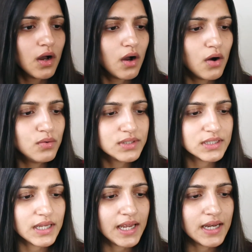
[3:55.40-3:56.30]

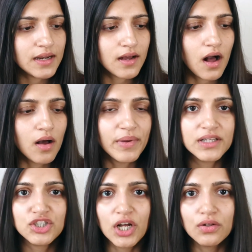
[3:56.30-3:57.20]
Oat-In
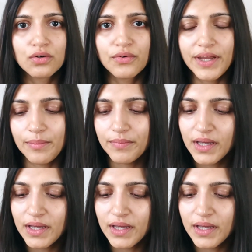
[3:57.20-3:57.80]
Calming Gel Cream.